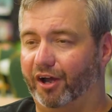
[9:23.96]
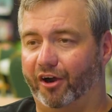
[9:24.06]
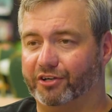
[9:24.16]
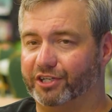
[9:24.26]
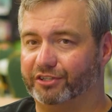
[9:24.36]

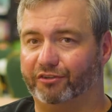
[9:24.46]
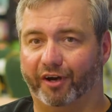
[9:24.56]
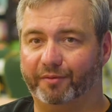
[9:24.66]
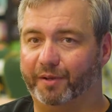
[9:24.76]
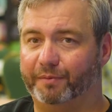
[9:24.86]
are just
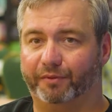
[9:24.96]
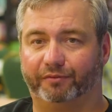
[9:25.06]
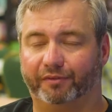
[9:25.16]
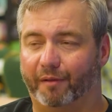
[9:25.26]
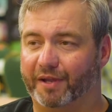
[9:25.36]
great people.
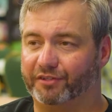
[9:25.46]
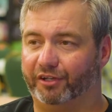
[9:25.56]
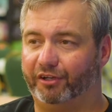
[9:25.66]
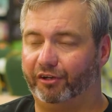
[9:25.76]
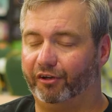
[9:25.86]
I mean, it's
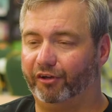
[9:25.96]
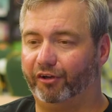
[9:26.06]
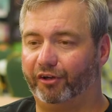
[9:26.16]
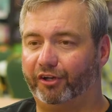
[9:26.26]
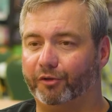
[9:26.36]
a
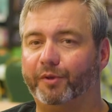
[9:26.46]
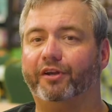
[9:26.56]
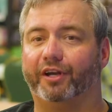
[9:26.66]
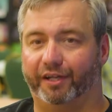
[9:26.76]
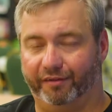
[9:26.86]

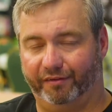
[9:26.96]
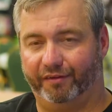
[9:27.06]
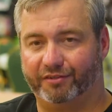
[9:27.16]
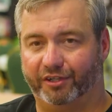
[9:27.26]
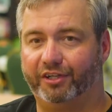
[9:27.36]
community.
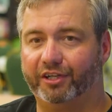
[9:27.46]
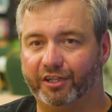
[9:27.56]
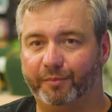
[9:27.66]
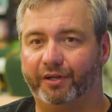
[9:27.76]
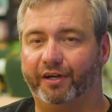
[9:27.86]
It's a good
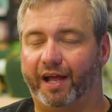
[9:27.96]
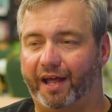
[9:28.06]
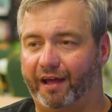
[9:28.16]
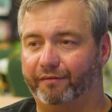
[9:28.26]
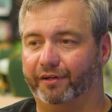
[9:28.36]
community to
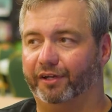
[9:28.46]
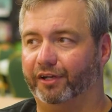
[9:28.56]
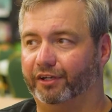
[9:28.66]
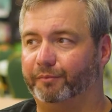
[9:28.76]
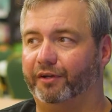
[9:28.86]
have and a
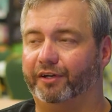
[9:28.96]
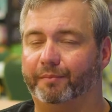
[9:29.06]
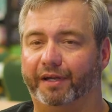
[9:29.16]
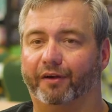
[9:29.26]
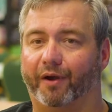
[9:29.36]
good community
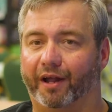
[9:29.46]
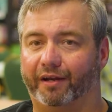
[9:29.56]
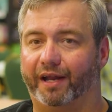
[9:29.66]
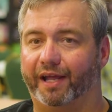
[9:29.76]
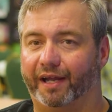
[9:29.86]
to be
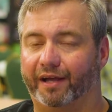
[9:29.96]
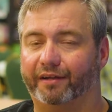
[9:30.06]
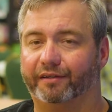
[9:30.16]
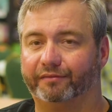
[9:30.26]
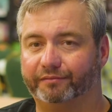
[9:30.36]
around and hang out
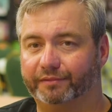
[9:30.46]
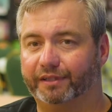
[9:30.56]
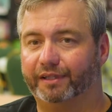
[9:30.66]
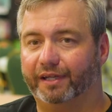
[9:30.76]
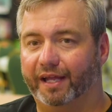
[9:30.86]
in.
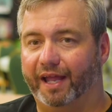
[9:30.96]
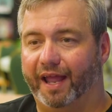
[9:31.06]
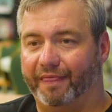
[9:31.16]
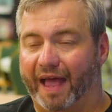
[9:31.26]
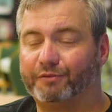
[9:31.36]

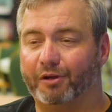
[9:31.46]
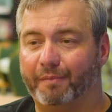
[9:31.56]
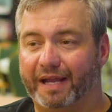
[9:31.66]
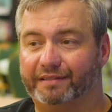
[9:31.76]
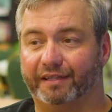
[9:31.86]
And that's what
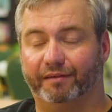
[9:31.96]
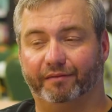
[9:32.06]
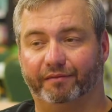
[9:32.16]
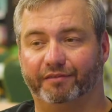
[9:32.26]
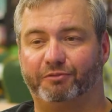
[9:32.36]
makes it
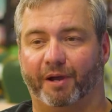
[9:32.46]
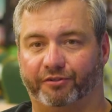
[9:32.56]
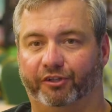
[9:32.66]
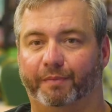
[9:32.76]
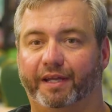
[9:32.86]

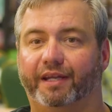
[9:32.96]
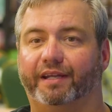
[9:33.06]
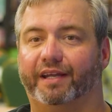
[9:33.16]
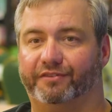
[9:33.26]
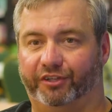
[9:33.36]
special to
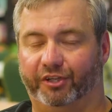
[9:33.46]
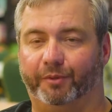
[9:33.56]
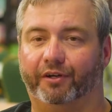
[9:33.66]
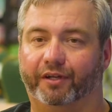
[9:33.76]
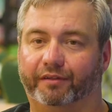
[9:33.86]
me, is the
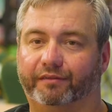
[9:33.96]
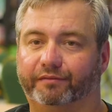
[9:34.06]
community.